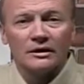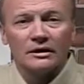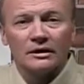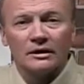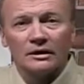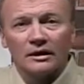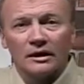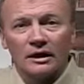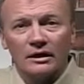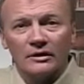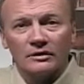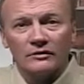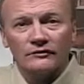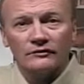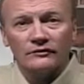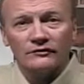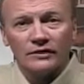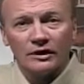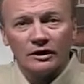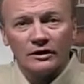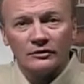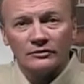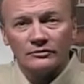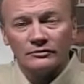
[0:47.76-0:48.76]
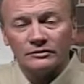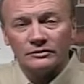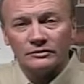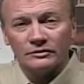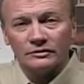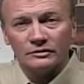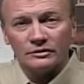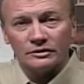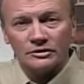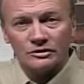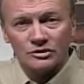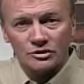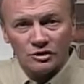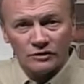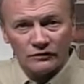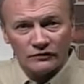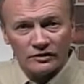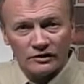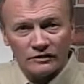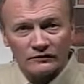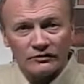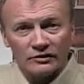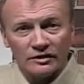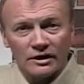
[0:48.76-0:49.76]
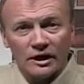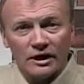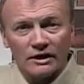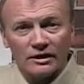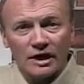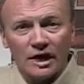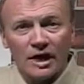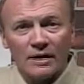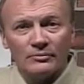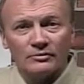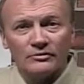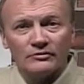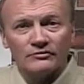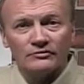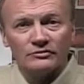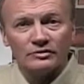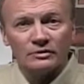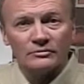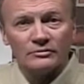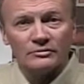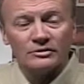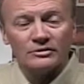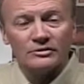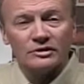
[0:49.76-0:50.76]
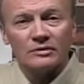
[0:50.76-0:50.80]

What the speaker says: and you've failed conservative or non-operative treatments,